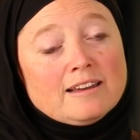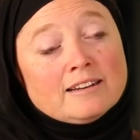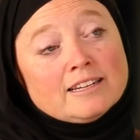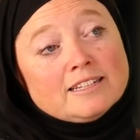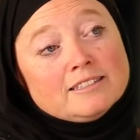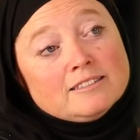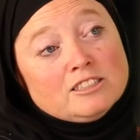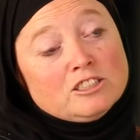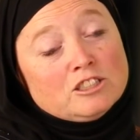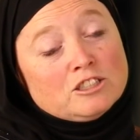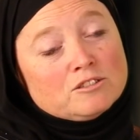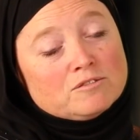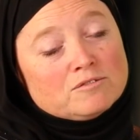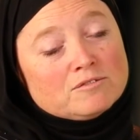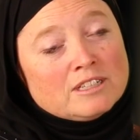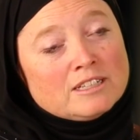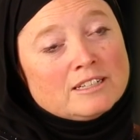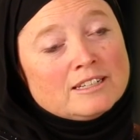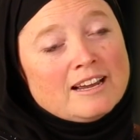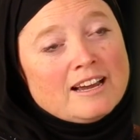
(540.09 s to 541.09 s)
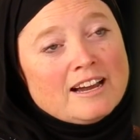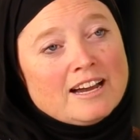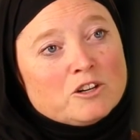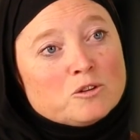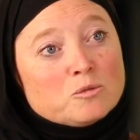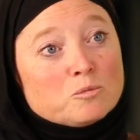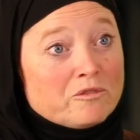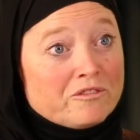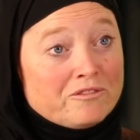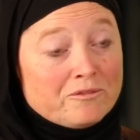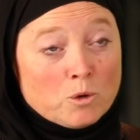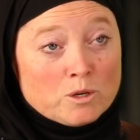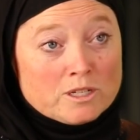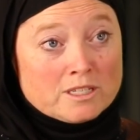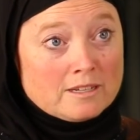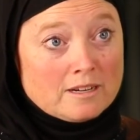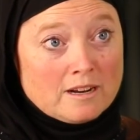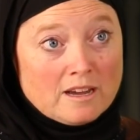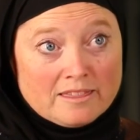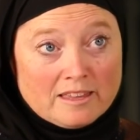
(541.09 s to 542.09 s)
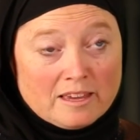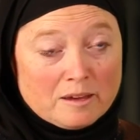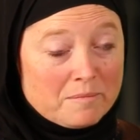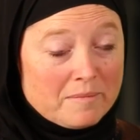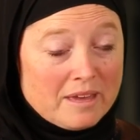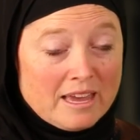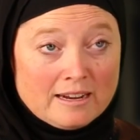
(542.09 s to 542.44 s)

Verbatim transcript: And I, you know, I don't force it on them